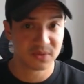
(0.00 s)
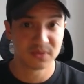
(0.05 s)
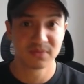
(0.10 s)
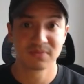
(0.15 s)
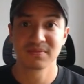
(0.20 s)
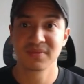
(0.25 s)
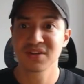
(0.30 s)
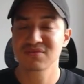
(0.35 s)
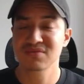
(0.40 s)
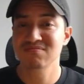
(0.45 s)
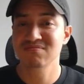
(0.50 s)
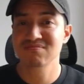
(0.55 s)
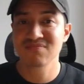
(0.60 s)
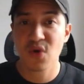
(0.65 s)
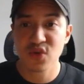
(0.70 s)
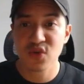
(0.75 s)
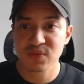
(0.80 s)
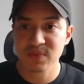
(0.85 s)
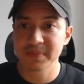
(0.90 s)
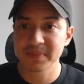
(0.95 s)
Because
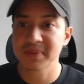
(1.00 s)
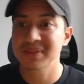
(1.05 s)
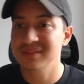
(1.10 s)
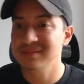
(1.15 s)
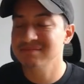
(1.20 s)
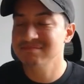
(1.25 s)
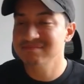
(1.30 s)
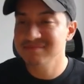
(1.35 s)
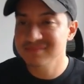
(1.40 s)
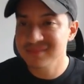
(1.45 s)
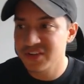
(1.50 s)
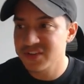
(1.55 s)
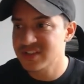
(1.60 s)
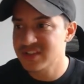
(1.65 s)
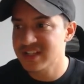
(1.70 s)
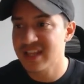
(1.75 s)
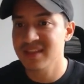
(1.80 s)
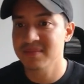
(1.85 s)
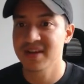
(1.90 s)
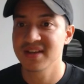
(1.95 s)
most people
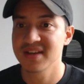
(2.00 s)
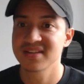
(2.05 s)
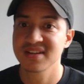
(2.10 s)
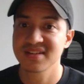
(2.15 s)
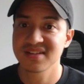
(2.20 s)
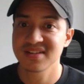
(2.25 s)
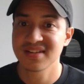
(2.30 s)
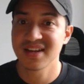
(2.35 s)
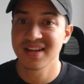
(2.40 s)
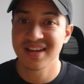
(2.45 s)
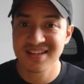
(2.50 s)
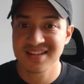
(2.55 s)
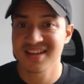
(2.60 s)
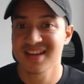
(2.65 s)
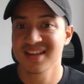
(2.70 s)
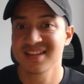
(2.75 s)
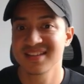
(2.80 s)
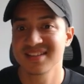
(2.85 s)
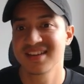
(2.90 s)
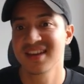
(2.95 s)
understand the basics and
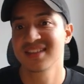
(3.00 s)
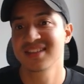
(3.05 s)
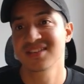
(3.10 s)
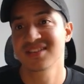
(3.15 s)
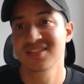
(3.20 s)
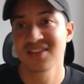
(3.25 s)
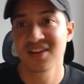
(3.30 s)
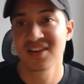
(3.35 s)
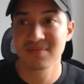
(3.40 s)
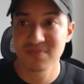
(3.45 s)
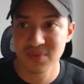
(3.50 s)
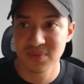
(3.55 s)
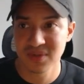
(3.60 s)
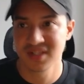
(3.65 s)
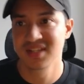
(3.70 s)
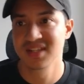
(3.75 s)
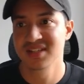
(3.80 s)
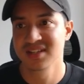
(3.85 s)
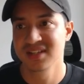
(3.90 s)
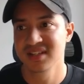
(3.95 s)
can get this done pretty
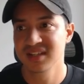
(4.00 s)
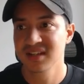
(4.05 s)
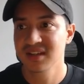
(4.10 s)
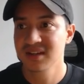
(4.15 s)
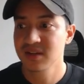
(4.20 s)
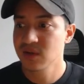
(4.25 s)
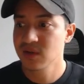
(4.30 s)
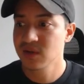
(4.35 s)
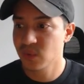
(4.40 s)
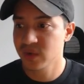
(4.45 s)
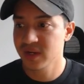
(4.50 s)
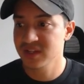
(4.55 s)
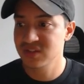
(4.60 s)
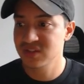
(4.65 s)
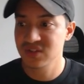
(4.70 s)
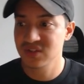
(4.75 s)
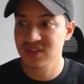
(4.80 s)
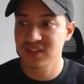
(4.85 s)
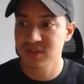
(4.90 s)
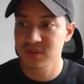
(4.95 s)
easily. What else
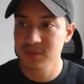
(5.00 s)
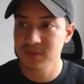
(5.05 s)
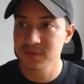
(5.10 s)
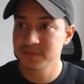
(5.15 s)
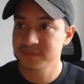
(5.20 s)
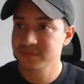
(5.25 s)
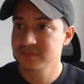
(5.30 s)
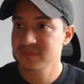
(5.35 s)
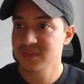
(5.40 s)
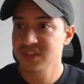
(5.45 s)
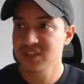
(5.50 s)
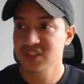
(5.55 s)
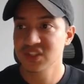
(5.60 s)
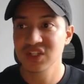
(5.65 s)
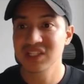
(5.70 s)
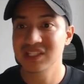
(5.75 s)
do you need to do? You